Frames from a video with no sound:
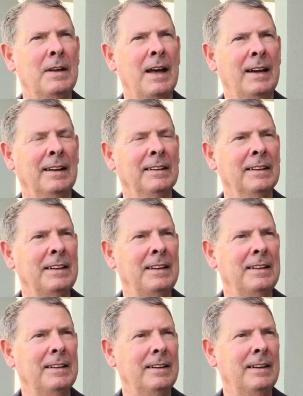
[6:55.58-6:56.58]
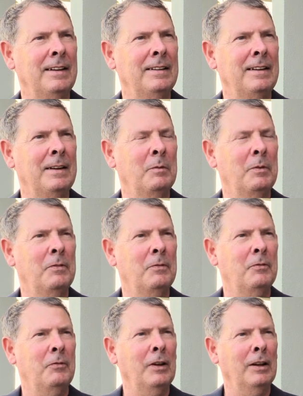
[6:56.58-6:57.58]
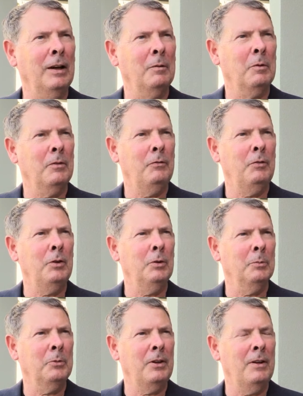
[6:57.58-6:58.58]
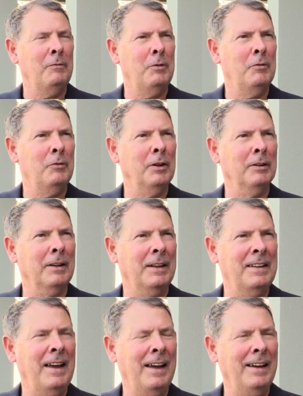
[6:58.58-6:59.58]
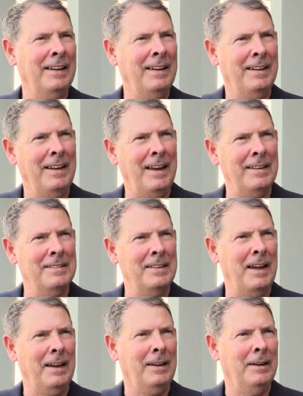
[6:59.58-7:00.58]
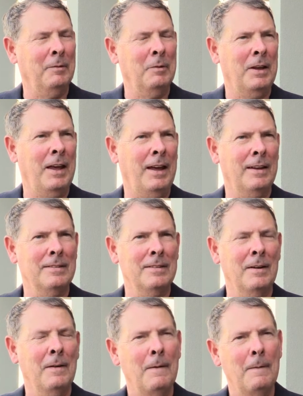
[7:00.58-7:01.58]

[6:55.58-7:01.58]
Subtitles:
kind of leak, and it would fill up with fumes if you filled the gas tank up with gas. So